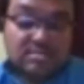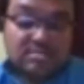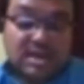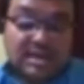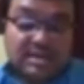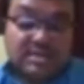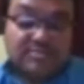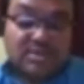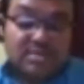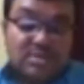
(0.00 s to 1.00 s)
I read
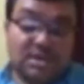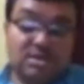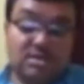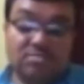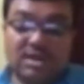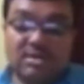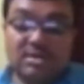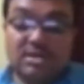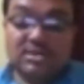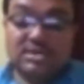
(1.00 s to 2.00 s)
from one
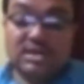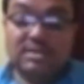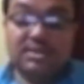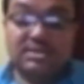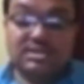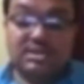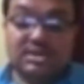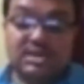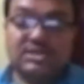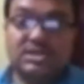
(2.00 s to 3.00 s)
celebrated
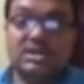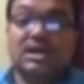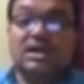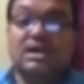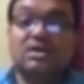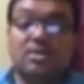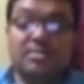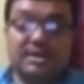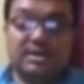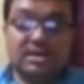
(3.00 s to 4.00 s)
critic's
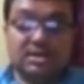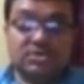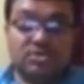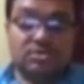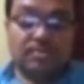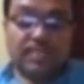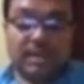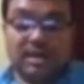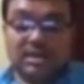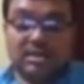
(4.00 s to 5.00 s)
comment. So
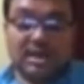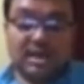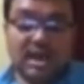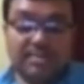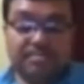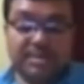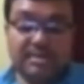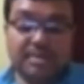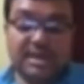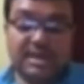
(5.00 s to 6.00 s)
there have
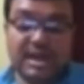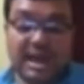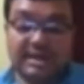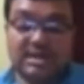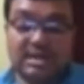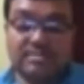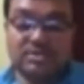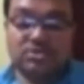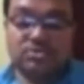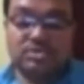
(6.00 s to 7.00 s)
been many attempts
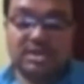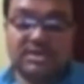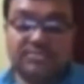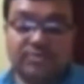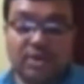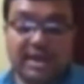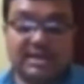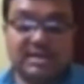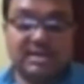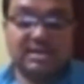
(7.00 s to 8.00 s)
to read
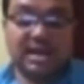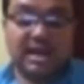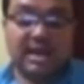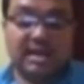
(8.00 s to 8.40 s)
Freudian and